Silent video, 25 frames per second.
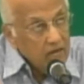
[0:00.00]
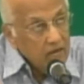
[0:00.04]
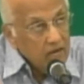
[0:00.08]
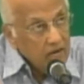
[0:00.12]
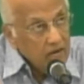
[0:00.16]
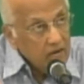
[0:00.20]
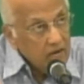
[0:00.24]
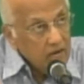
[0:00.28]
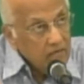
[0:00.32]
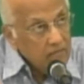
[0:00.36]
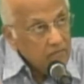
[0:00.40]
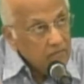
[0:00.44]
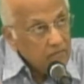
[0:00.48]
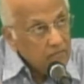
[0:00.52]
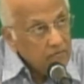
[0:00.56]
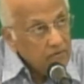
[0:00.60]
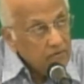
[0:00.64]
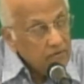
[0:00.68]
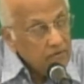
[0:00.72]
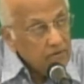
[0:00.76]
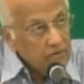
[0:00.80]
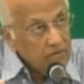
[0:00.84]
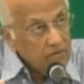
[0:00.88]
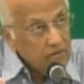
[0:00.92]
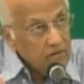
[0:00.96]
And I've often
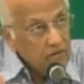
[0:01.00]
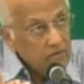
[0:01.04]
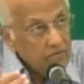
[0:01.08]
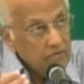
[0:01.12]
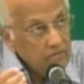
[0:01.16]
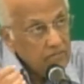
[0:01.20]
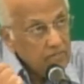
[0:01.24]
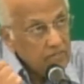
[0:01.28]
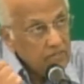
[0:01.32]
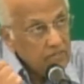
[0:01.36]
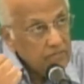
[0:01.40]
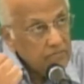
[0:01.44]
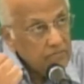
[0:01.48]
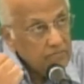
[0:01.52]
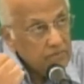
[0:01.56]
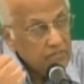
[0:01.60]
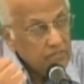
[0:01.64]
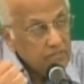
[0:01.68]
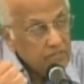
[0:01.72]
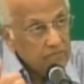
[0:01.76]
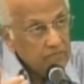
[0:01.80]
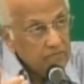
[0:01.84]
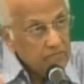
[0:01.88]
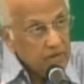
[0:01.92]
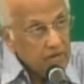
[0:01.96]
thought how Jesus must
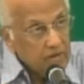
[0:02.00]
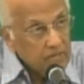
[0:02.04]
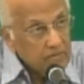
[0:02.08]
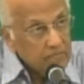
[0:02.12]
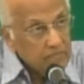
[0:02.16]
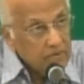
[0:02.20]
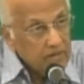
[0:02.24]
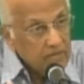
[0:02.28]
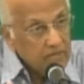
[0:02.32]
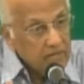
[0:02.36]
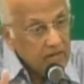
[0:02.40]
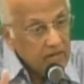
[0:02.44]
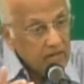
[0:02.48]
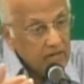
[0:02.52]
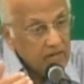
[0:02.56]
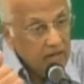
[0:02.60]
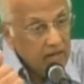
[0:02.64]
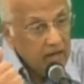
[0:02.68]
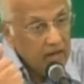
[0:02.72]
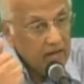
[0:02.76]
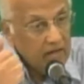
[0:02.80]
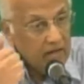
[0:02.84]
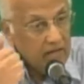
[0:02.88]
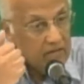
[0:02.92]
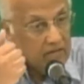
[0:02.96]
have passed by that
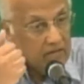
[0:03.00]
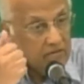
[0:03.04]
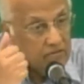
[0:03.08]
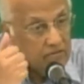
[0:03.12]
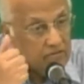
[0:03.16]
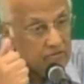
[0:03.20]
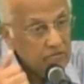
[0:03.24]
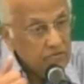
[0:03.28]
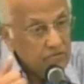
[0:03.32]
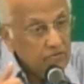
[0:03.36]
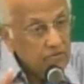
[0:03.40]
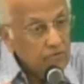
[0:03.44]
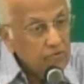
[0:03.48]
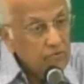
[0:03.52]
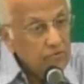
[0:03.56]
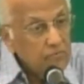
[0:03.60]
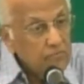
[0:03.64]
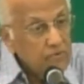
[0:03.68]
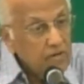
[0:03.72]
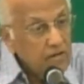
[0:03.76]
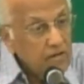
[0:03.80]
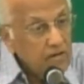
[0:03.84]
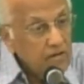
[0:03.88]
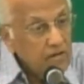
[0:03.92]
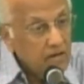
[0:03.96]
gate so
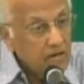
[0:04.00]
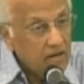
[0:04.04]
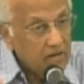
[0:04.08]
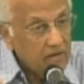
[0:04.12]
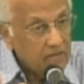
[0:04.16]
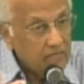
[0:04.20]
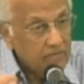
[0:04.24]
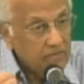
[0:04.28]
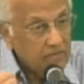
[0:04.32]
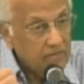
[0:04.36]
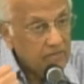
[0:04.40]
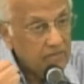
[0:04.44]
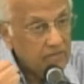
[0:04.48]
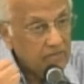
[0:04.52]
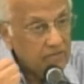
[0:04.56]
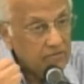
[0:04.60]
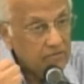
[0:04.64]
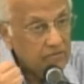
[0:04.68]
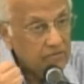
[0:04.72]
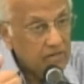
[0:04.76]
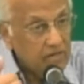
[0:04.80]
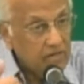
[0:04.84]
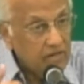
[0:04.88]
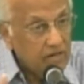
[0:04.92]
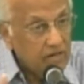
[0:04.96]
many times in his
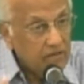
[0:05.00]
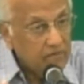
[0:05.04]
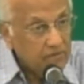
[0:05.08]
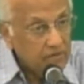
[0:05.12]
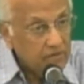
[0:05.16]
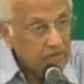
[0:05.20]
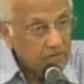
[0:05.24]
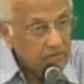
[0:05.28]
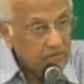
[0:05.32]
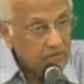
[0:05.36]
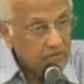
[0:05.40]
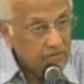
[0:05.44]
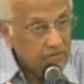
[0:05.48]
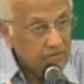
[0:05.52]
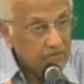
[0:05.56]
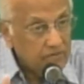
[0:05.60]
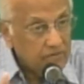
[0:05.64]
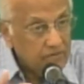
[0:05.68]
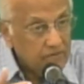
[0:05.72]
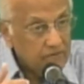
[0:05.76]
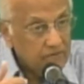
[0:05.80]
three and a half years.